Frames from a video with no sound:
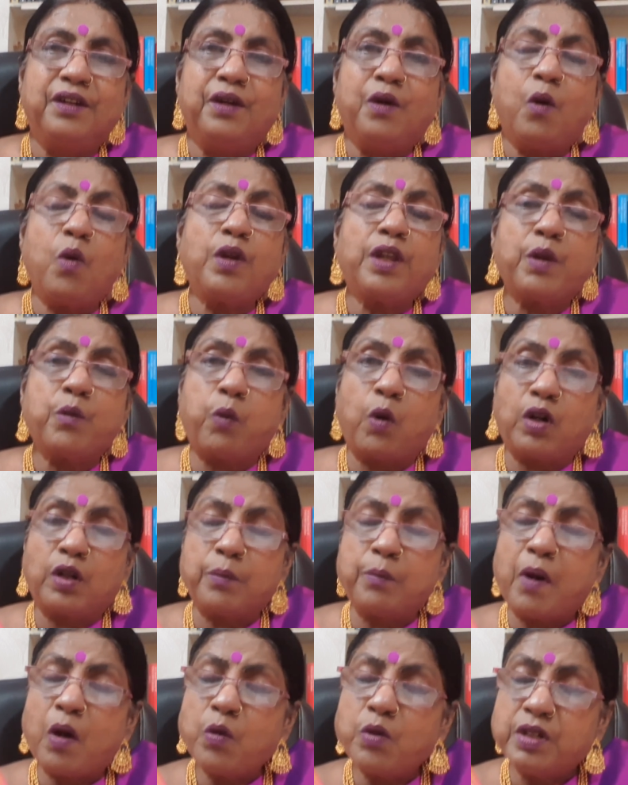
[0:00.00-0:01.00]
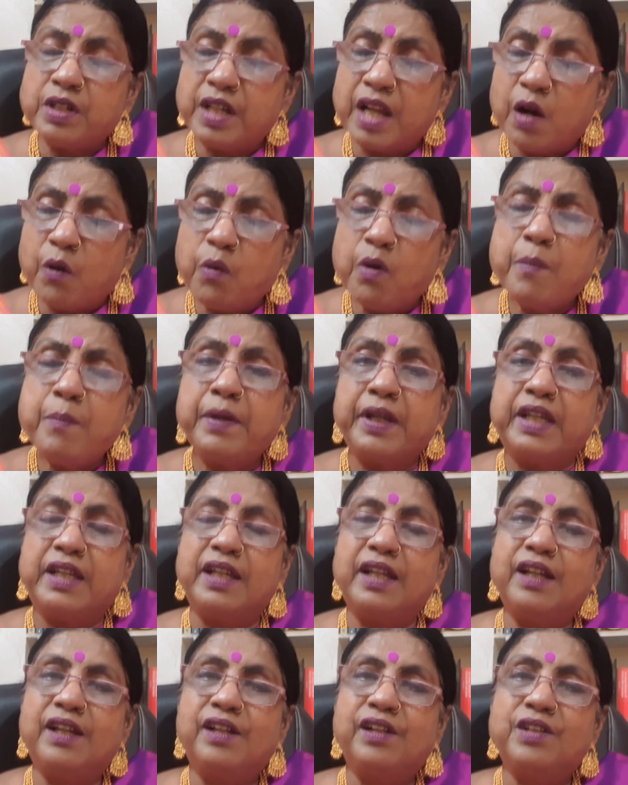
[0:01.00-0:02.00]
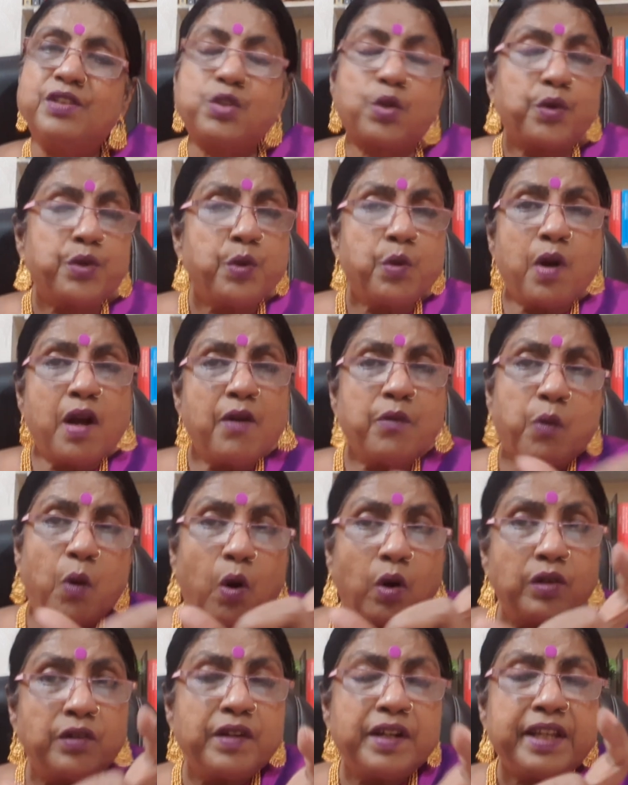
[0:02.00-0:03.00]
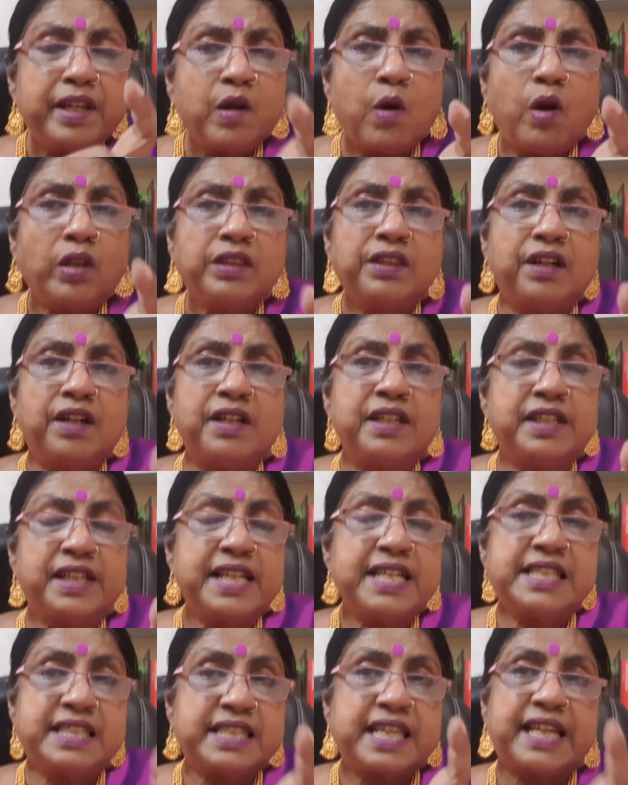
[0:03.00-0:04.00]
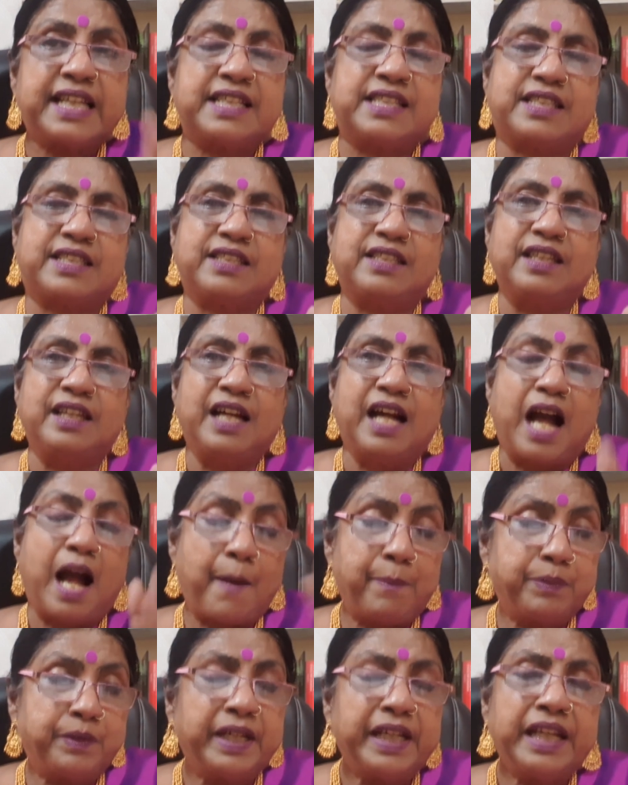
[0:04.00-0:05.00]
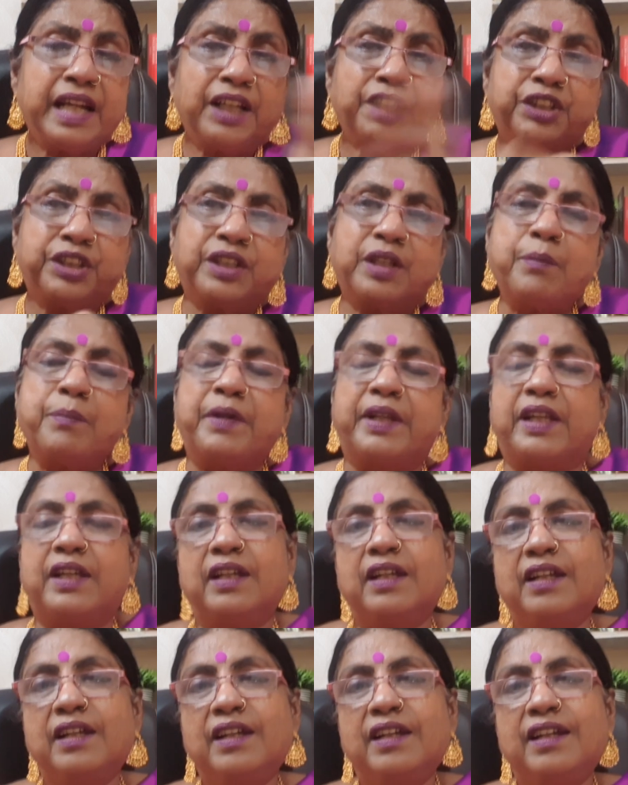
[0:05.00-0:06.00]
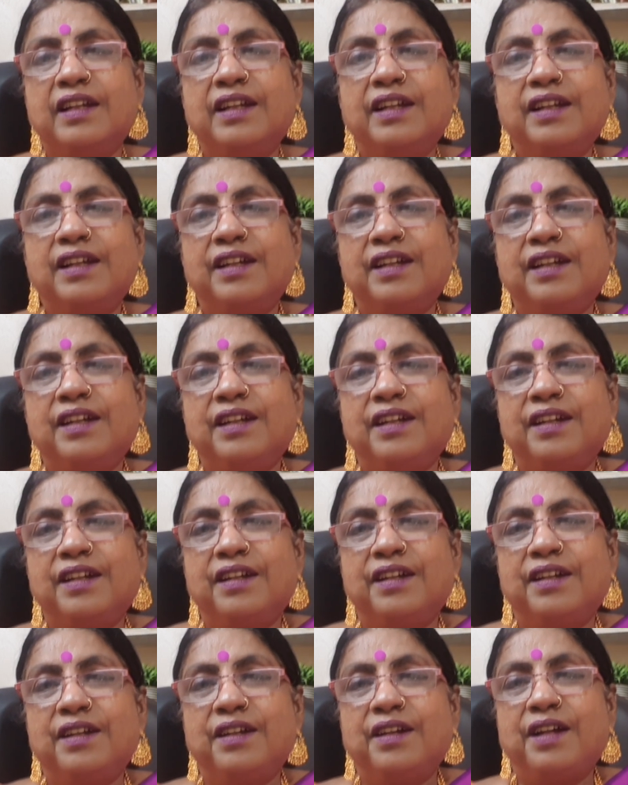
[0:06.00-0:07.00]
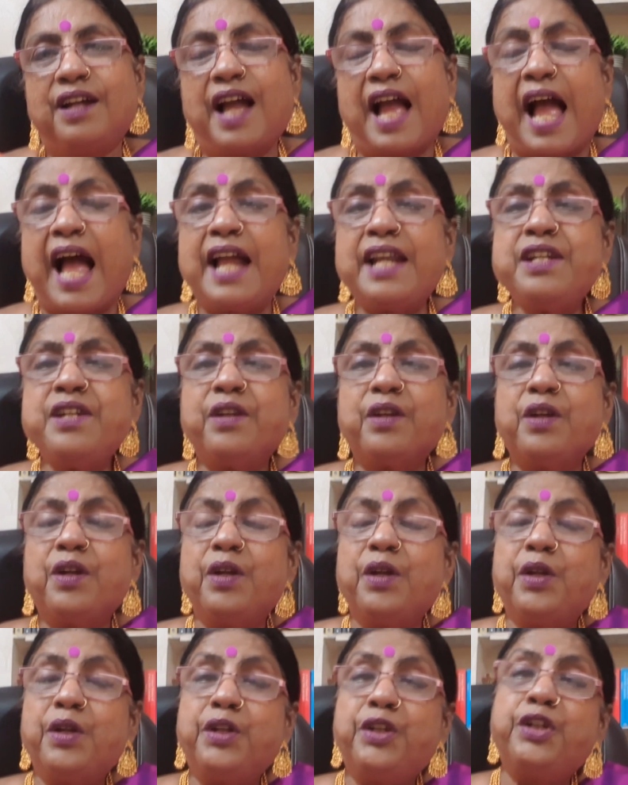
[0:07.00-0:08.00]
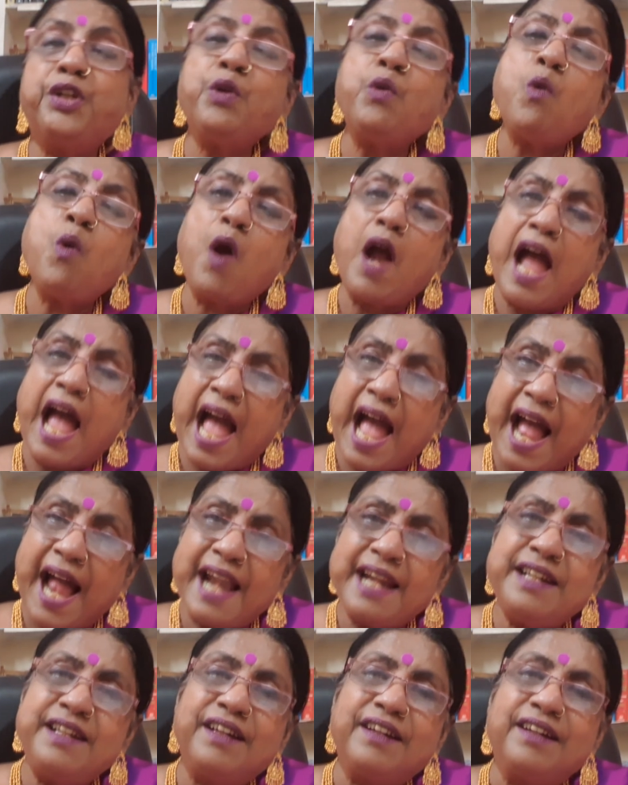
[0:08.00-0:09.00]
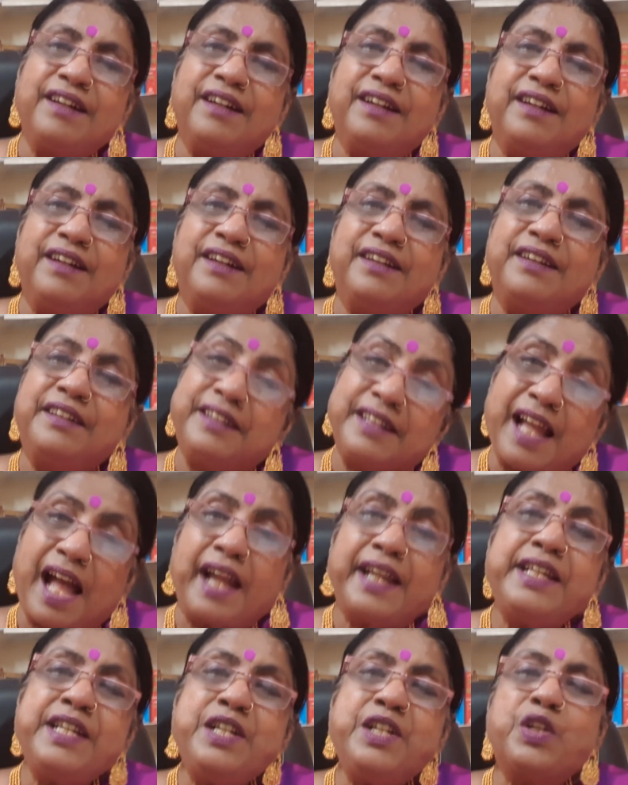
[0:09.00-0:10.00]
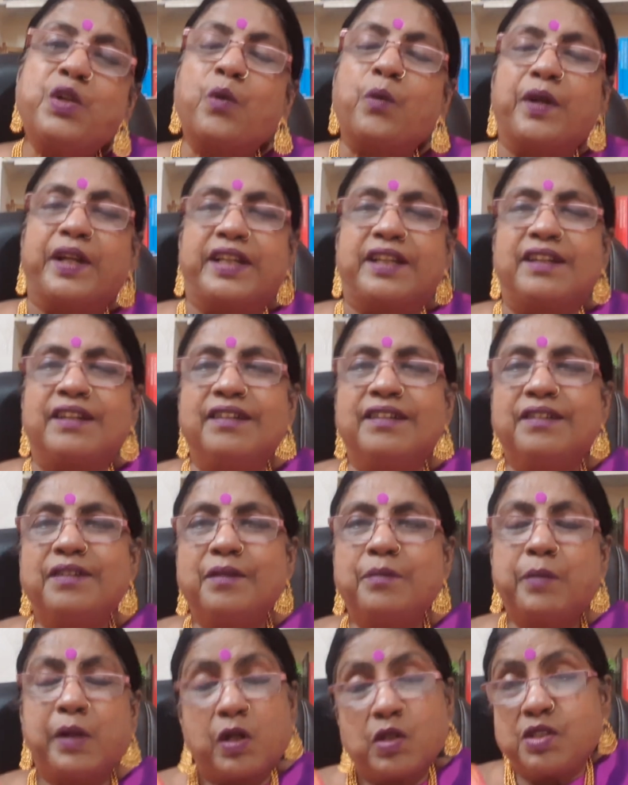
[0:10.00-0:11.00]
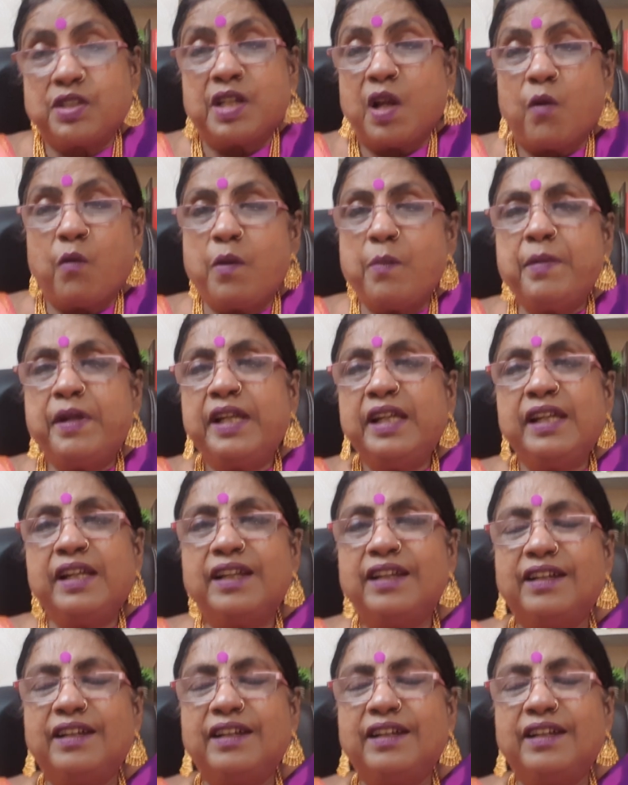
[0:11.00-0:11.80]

Okay, what about Navami? So you have already got 36 up till Ashtami, and you add 9 to it, because Navami,